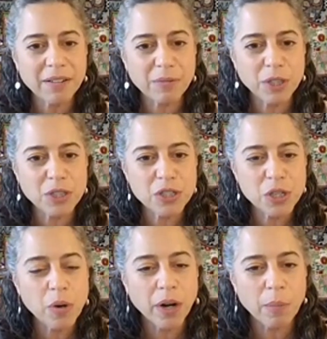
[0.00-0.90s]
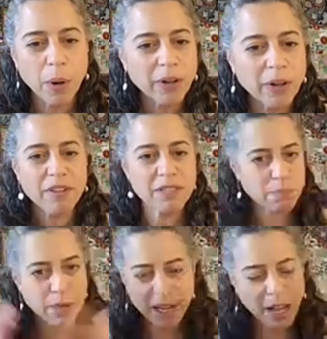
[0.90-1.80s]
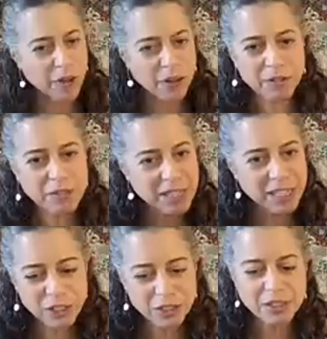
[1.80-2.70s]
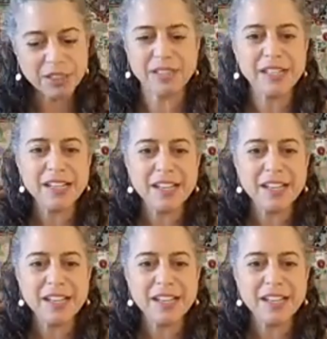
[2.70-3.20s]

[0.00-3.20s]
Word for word: which you are a part of, as many other teachers.